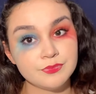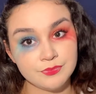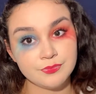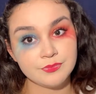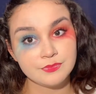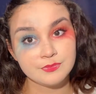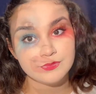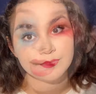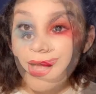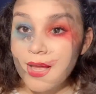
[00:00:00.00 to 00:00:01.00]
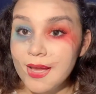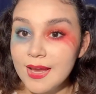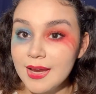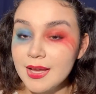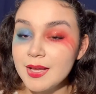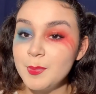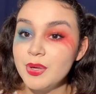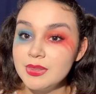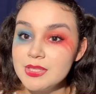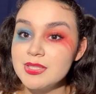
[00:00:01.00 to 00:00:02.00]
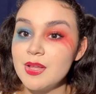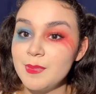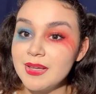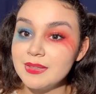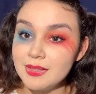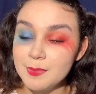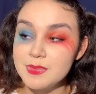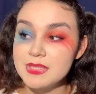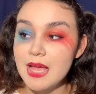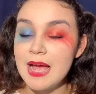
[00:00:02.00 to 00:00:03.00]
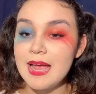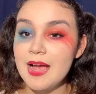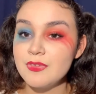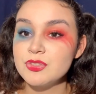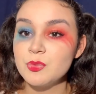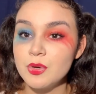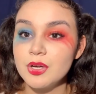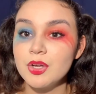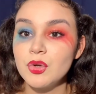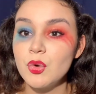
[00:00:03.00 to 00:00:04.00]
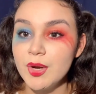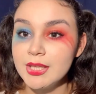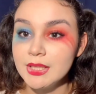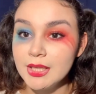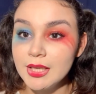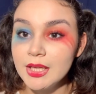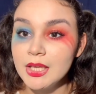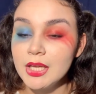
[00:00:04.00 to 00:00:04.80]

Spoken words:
Once I put this on my lips, I have to work quickly,